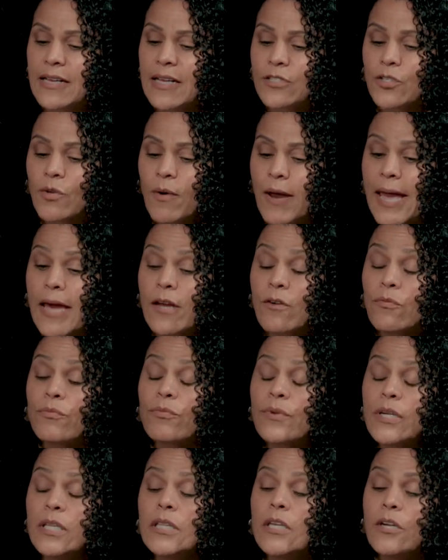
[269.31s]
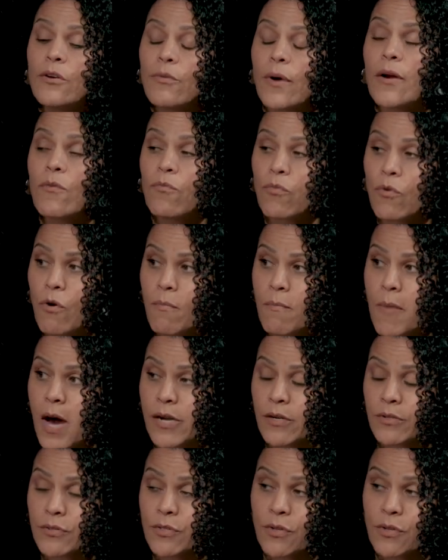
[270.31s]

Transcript: so I had a really great role model.